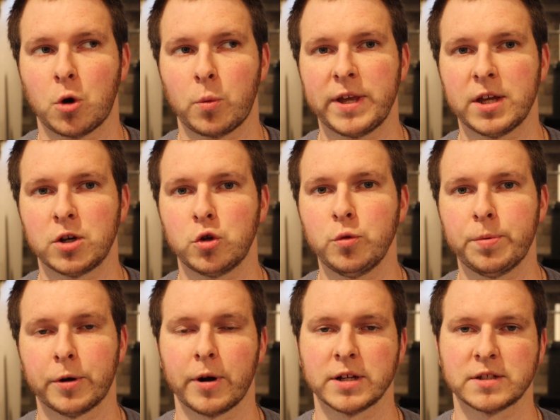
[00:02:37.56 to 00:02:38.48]
we can do
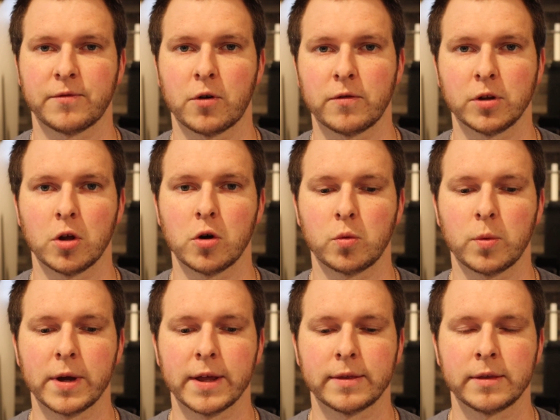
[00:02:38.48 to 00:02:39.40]
progressive overload
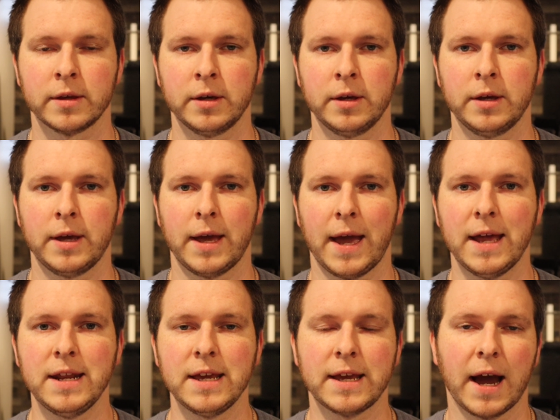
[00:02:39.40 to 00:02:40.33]
with
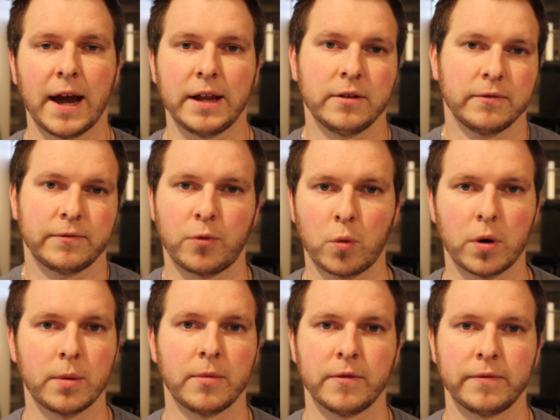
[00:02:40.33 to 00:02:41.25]
any kind of
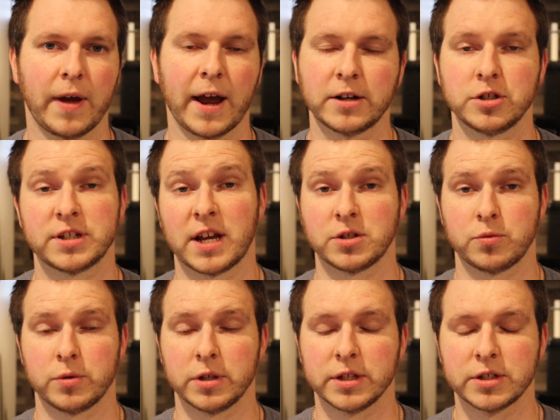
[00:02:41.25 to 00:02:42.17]
form of exercise,
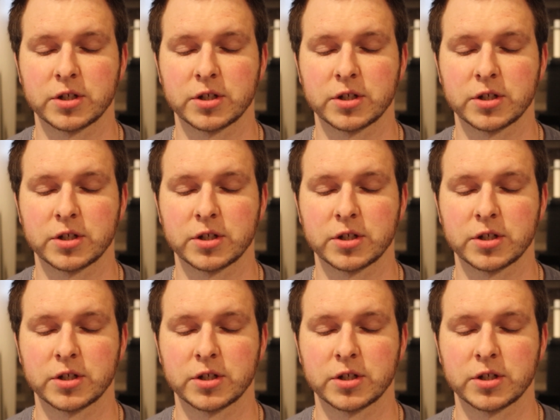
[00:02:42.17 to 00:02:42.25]
really.